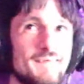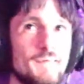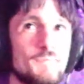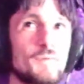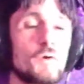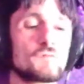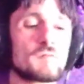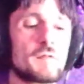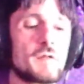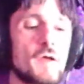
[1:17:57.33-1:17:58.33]
Have you noticed
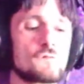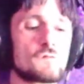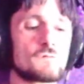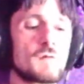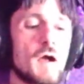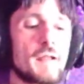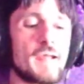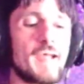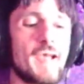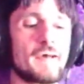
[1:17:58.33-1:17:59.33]
Slaanesh is not
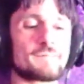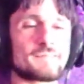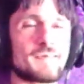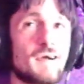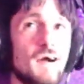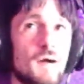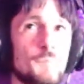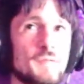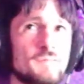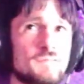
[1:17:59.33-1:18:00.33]
as
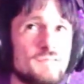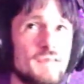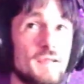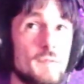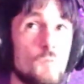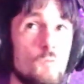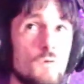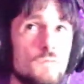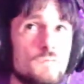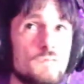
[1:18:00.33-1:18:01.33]
common anymore?